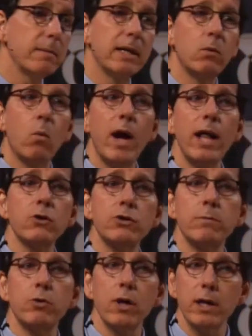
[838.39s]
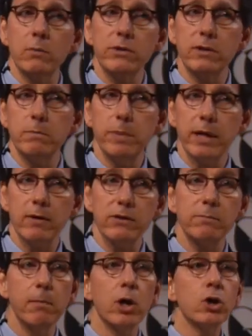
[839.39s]
And while Gibran was in
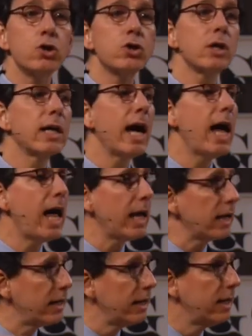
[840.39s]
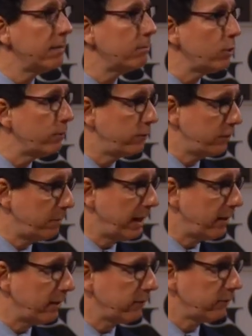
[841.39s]
Paris, Marc Chagall moved to
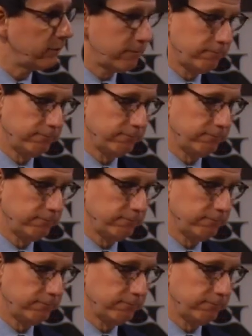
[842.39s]
Paris.